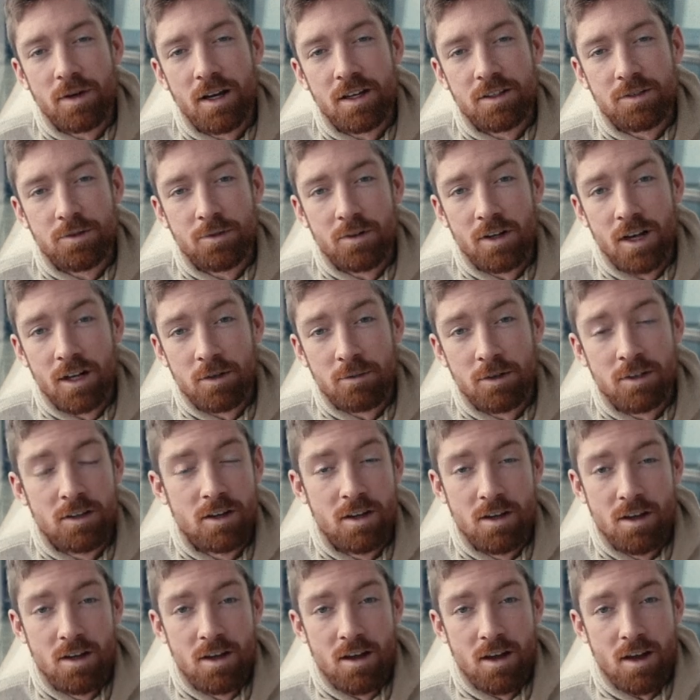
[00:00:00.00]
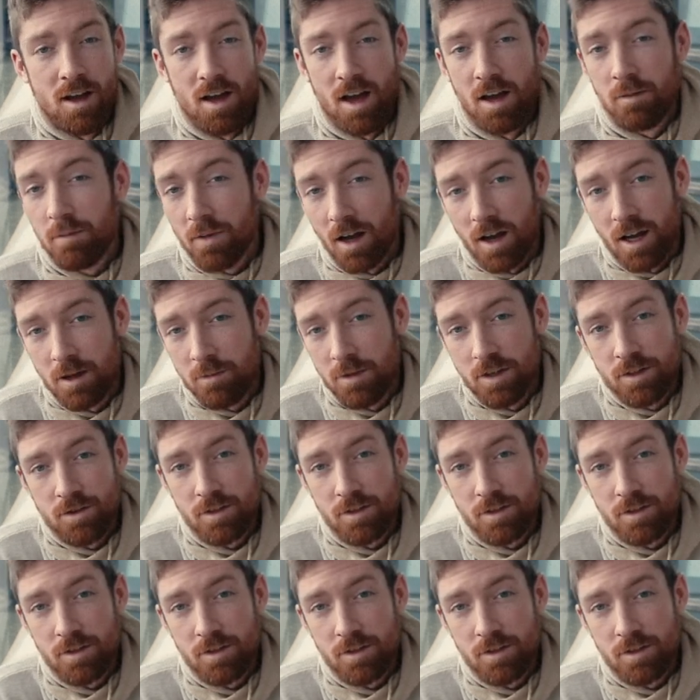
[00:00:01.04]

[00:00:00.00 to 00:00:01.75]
passed through an animal, I'm